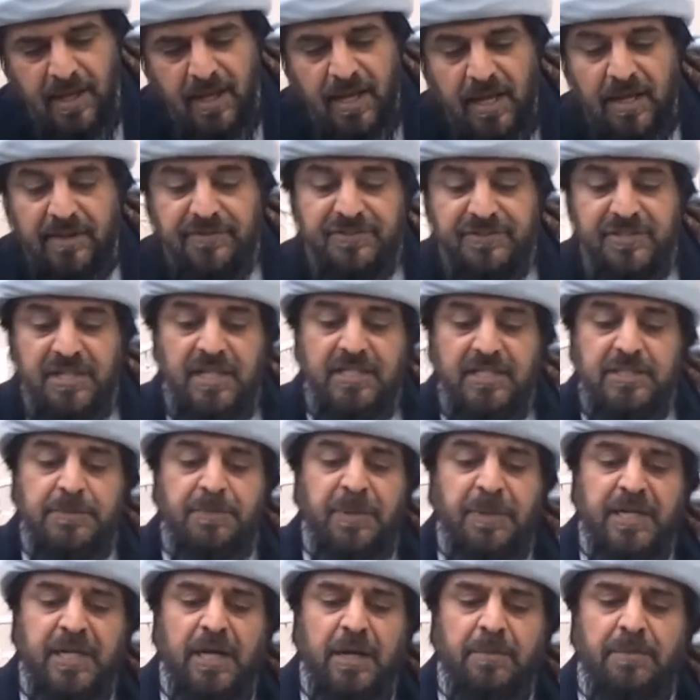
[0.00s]
If sins
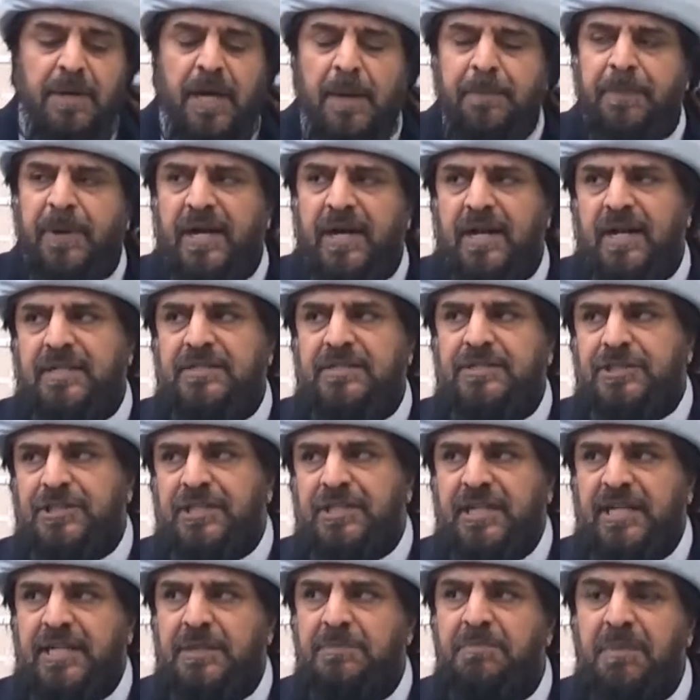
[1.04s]
become apparent
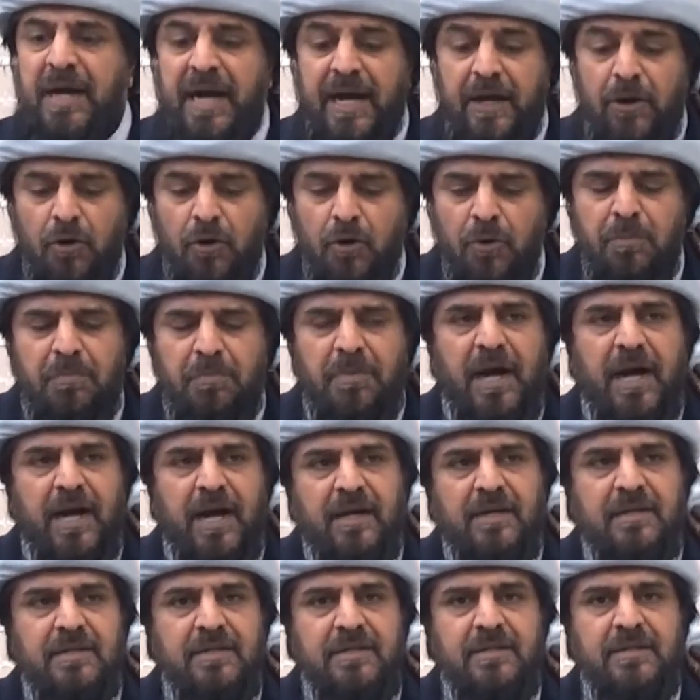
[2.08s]
in my
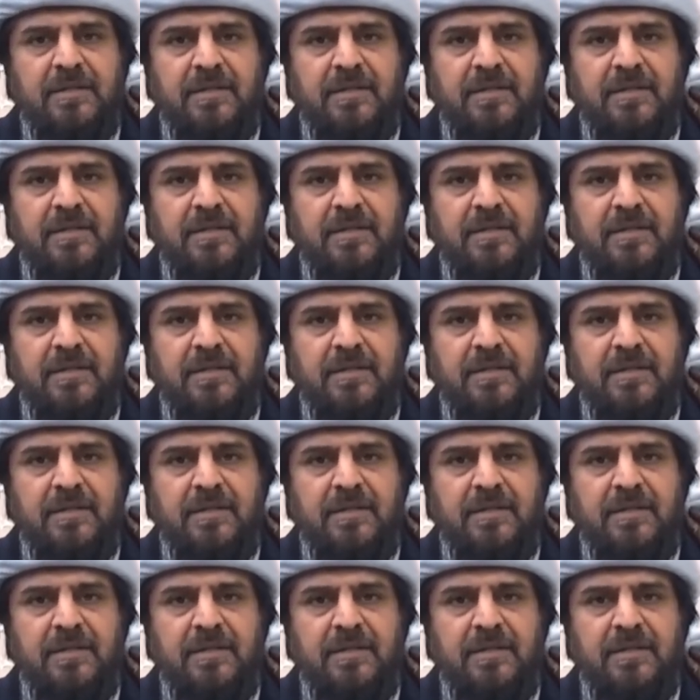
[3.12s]
ummah,